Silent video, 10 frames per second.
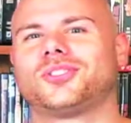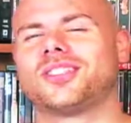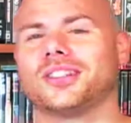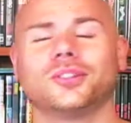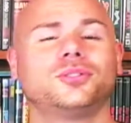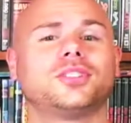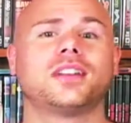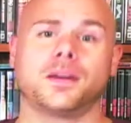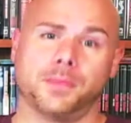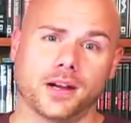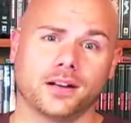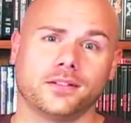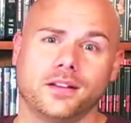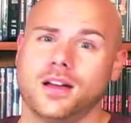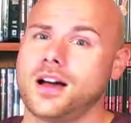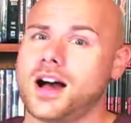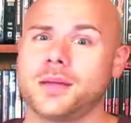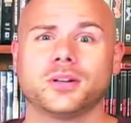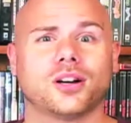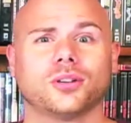to the Lucid Nightmare.
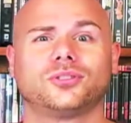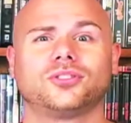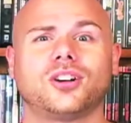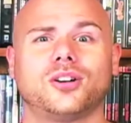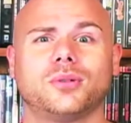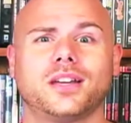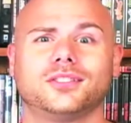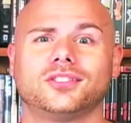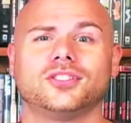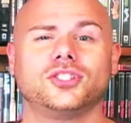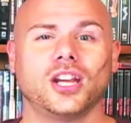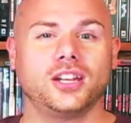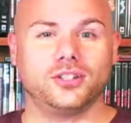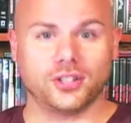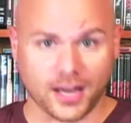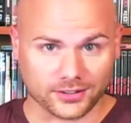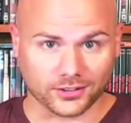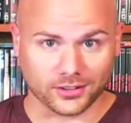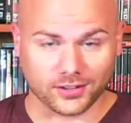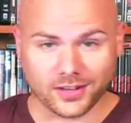I'm your host, as always, Jay
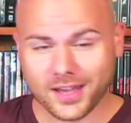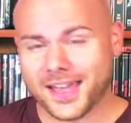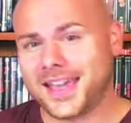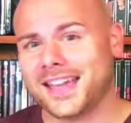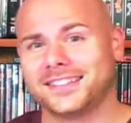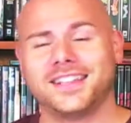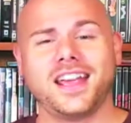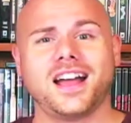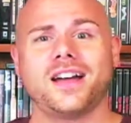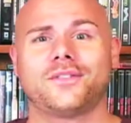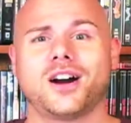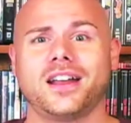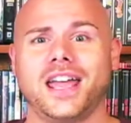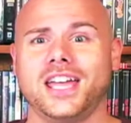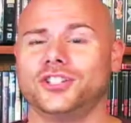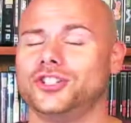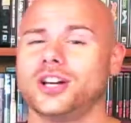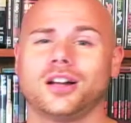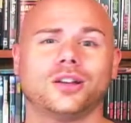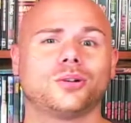Schatzer. And today I've got a
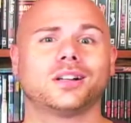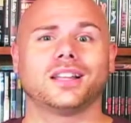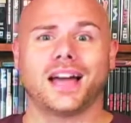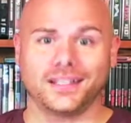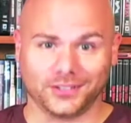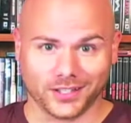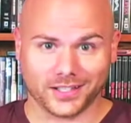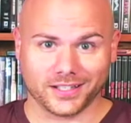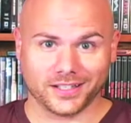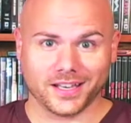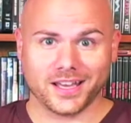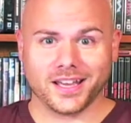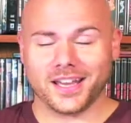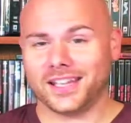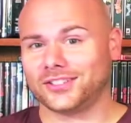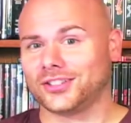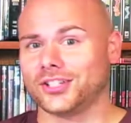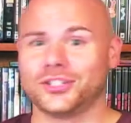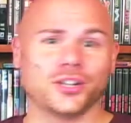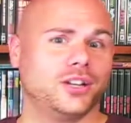giallo classic. It's the
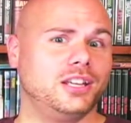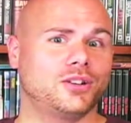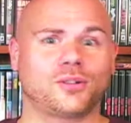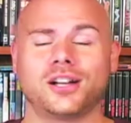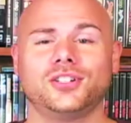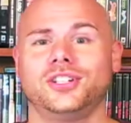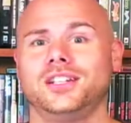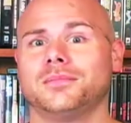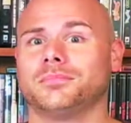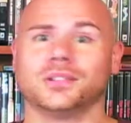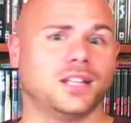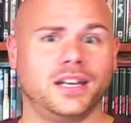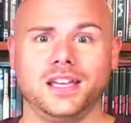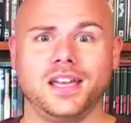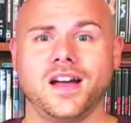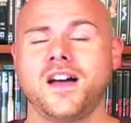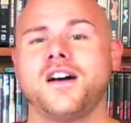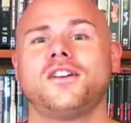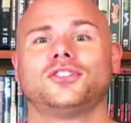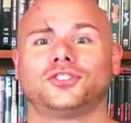dirty, grungy, and bloody
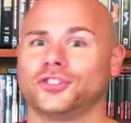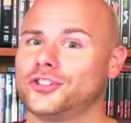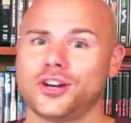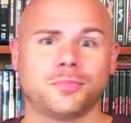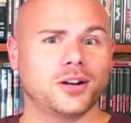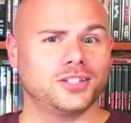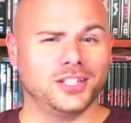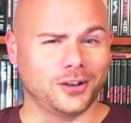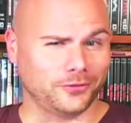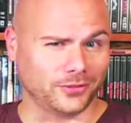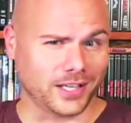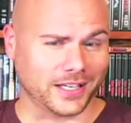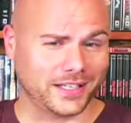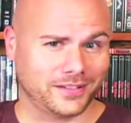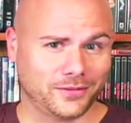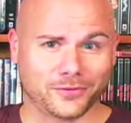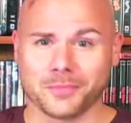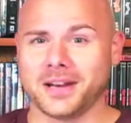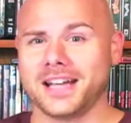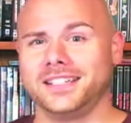Sergio Martino flick
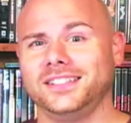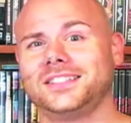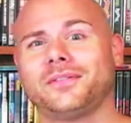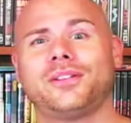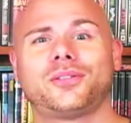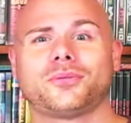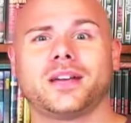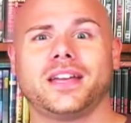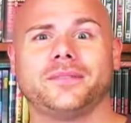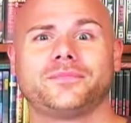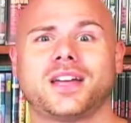from 1973.